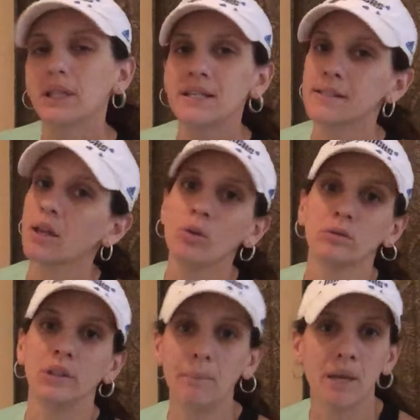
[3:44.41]
please
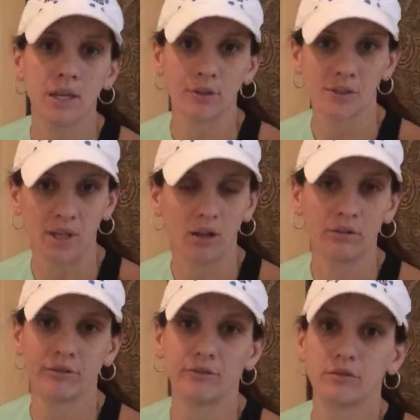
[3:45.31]
don't limit
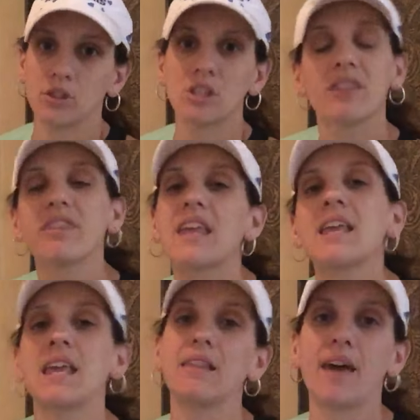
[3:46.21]
yourself to
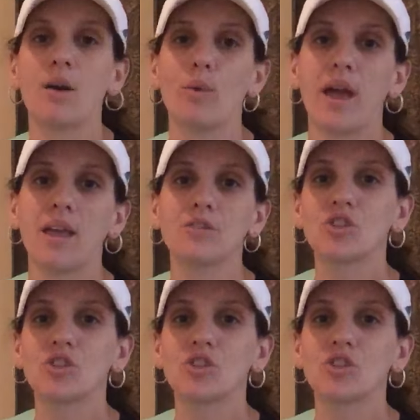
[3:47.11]
thinking that way.